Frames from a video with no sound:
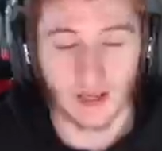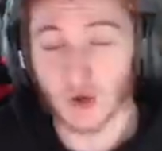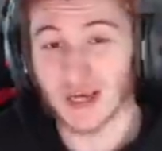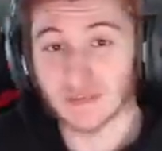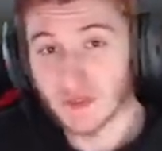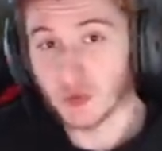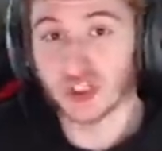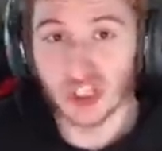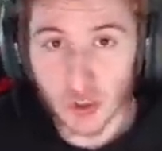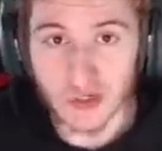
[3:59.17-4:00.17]
and quite a few
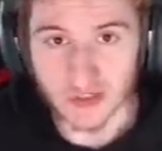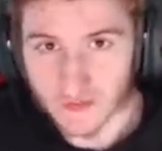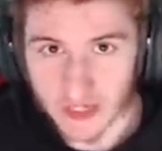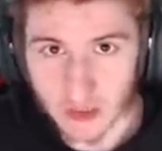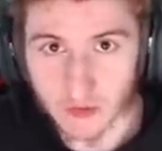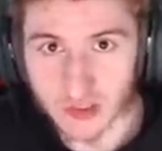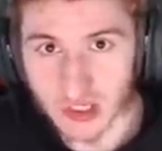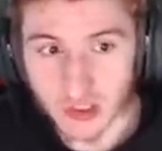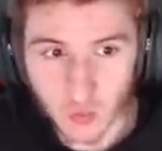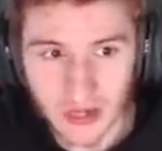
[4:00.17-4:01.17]
tuners vehicles
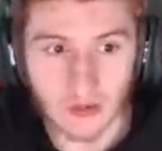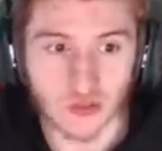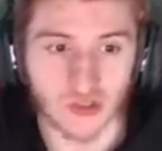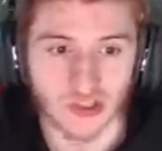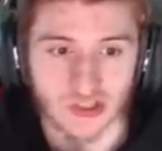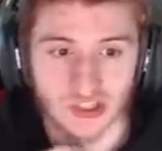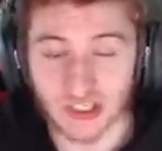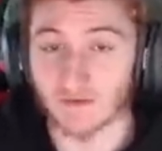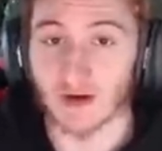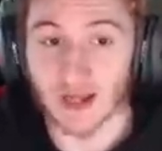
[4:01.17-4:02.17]
as well, such as the
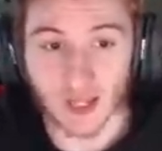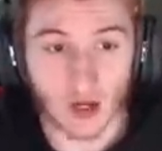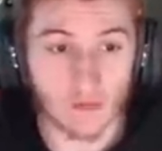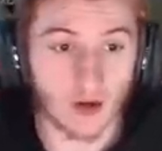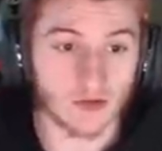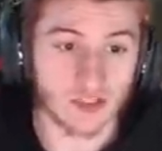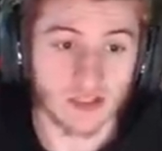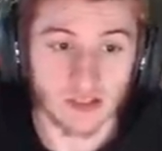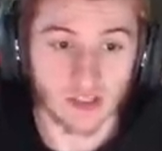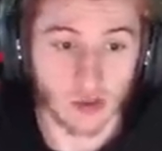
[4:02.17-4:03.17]
Chevrolet Cobalt,
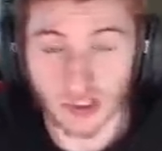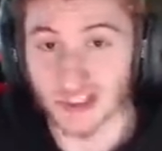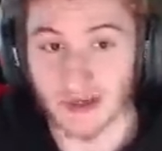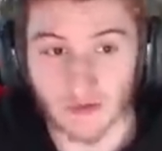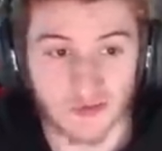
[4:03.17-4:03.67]
the Dodge Stealth